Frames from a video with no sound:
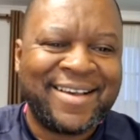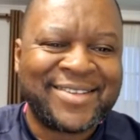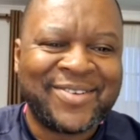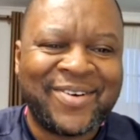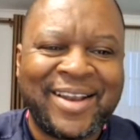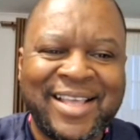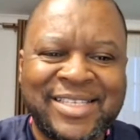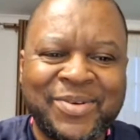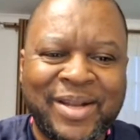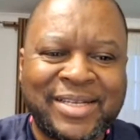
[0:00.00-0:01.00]
So
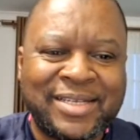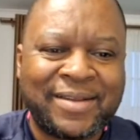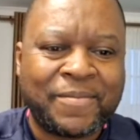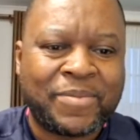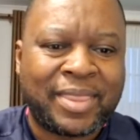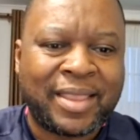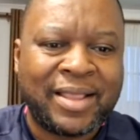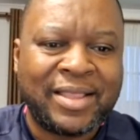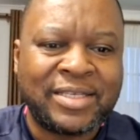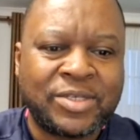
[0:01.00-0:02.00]
let's see what
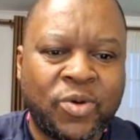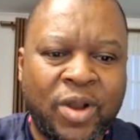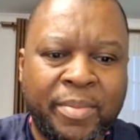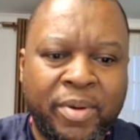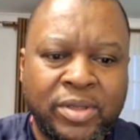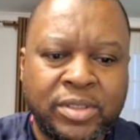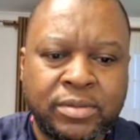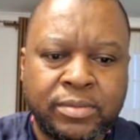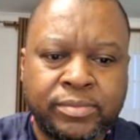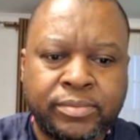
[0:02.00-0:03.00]
this is all about.
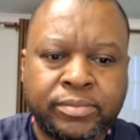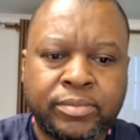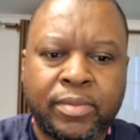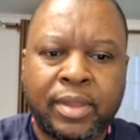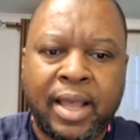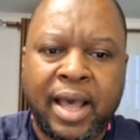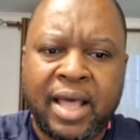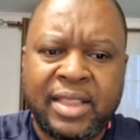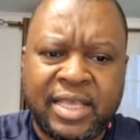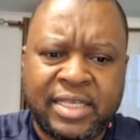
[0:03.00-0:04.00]

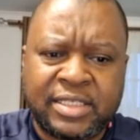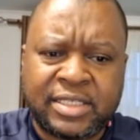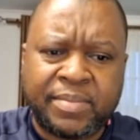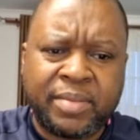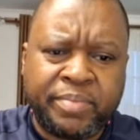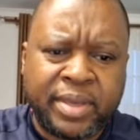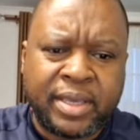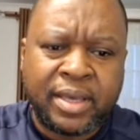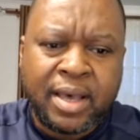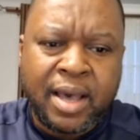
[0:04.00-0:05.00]
There is something
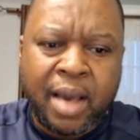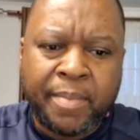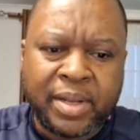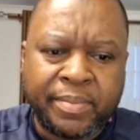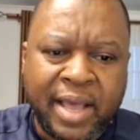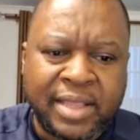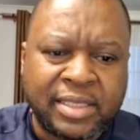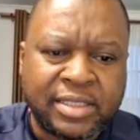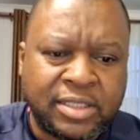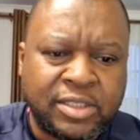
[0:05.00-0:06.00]
big happening behind
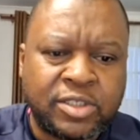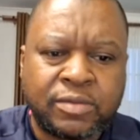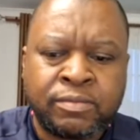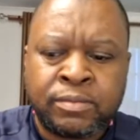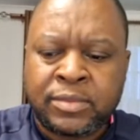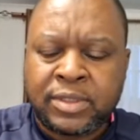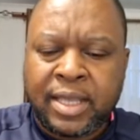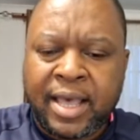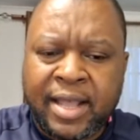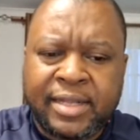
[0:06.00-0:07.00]
the scenes.
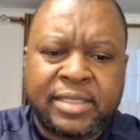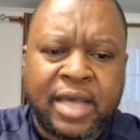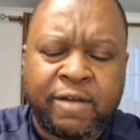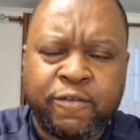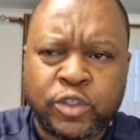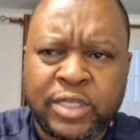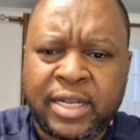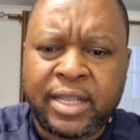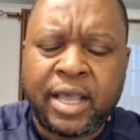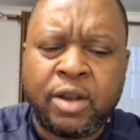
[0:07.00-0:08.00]
And
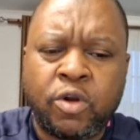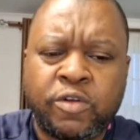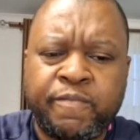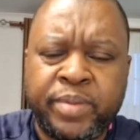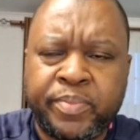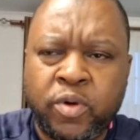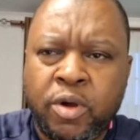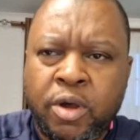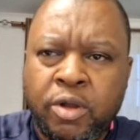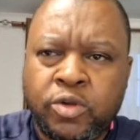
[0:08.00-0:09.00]
unfortunately, a lot of
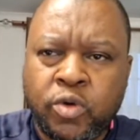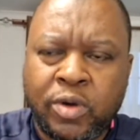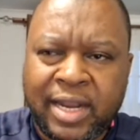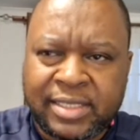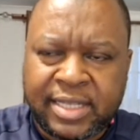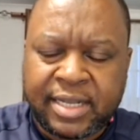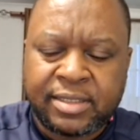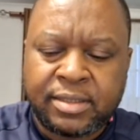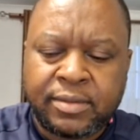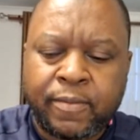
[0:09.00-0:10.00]
people don't understand.